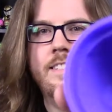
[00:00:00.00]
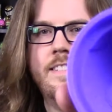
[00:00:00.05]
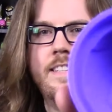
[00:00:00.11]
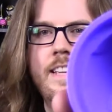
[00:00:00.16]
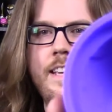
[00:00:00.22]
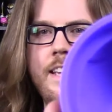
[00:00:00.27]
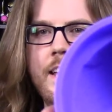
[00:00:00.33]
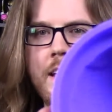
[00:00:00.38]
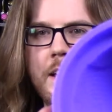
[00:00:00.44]

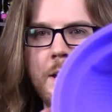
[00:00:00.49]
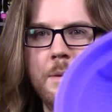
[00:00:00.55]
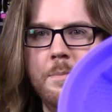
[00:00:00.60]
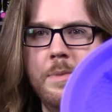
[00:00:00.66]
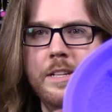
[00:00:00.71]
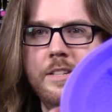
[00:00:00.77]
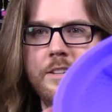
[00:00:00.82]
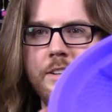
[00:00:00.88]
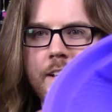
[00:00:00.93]
see
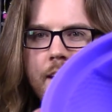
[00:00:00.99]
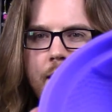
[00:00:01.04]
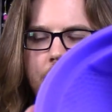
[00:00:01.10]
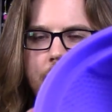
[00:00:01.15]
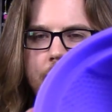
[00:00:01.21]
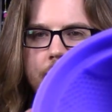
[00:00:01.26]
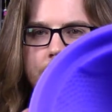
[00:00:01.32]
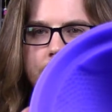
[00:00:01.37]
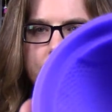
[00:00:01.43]
but you can
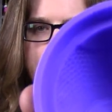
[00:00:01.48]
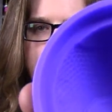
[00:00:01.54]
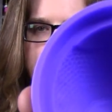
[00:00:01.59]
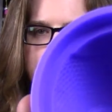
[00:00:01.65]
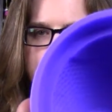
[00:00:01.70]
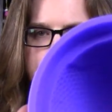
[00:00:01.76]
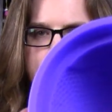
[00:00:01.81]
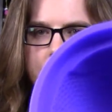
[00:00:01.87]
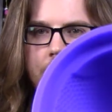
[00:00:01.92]
kind of see
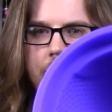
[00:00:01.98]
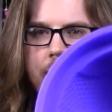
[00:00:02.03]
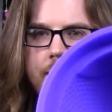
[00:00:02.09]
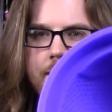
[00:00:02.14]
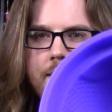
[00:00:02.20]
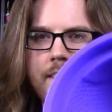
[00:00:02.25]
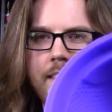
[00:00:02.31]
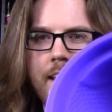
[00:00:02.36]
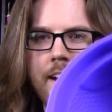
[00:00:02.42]
the
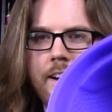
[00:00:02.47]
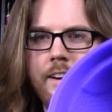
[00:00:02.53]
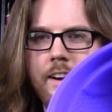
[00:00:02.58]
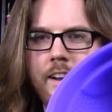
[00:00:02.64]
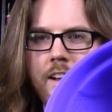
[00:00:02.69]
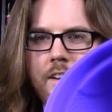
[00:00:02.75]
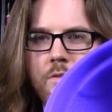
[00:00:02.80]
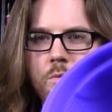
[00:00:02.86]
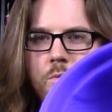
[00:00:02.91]
designs in there
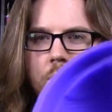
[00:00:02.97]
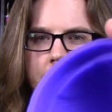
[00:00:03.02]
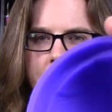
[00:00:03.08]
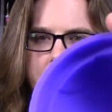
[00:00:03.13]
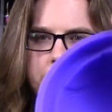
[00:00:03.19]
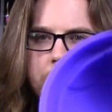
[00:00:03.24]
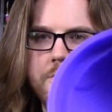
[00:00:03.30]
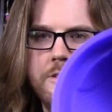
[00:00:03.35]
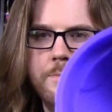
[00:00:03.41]
of what
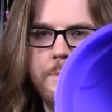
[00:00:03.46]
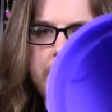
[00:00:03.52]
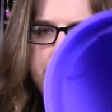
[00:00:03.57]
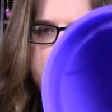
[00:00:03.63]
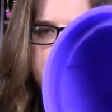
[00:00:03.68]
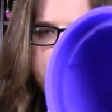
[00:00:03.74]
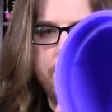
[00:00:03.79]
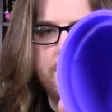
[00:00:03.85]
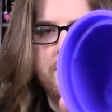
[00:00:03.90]
it's supposed to be.
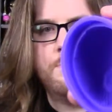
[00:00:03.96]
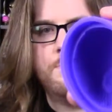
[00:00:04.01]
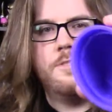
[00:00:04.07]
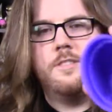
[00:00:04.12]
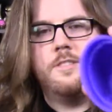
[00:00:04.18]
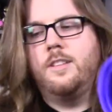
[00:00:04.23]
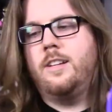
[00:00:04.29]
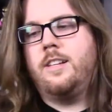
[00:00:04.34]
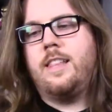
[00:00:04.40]
So it's just
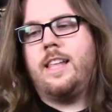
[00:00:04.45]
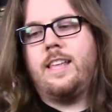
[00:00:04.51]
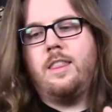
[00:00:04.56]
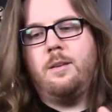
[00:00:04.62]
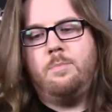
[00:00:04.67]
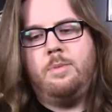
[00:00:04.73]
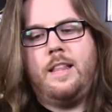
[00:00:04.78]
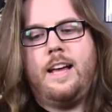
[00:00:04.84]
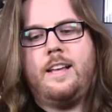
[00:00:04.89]
supposed to look like
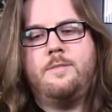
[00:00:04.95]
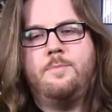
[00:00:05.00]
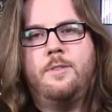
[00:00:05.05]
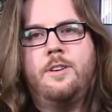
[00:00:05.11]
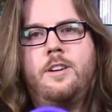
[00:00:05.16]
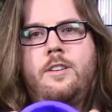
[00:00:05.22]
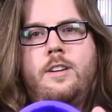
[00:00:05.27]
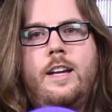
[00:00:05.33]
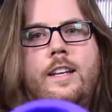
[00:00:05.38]
the
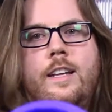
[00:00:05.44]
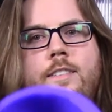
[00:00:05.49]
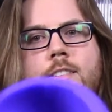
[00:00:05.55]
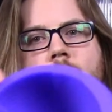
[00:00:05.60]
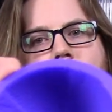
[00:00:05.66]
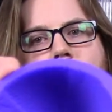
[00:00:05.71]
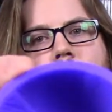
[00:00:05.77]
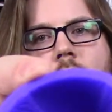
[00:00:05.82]
plasma grenades.